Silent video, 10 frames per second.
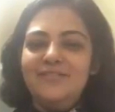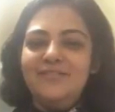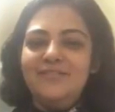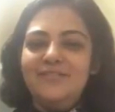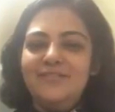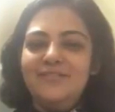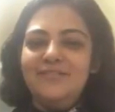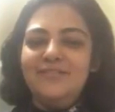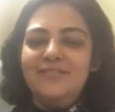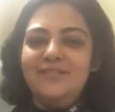
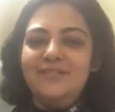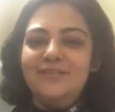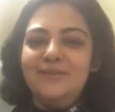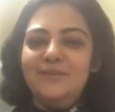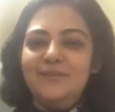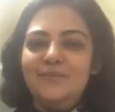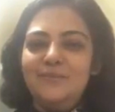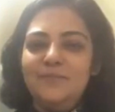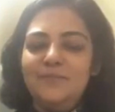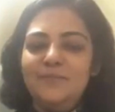
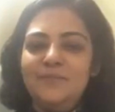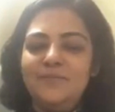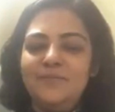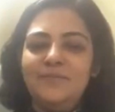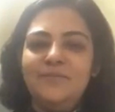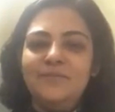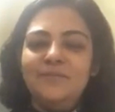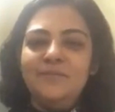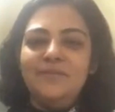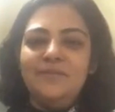
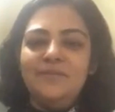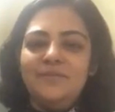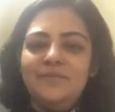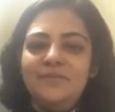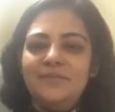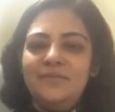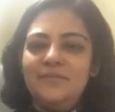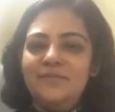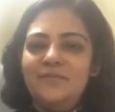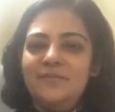
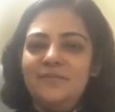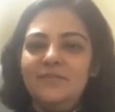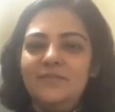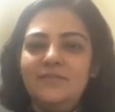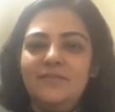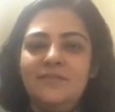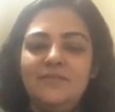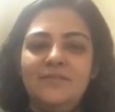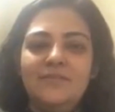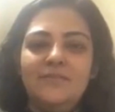
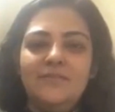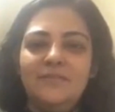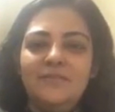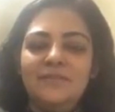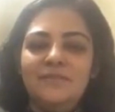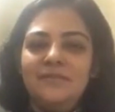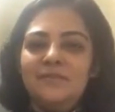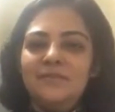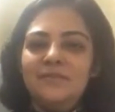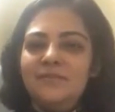
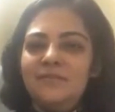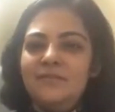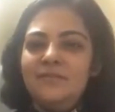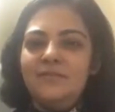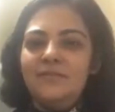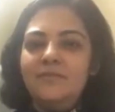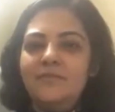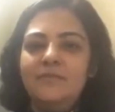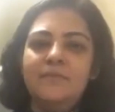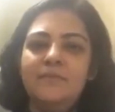
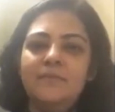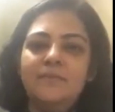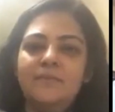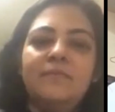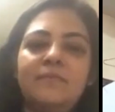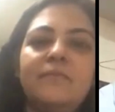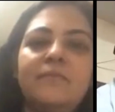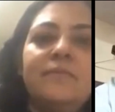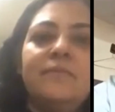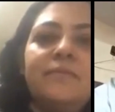No words are spoken by the person on screen.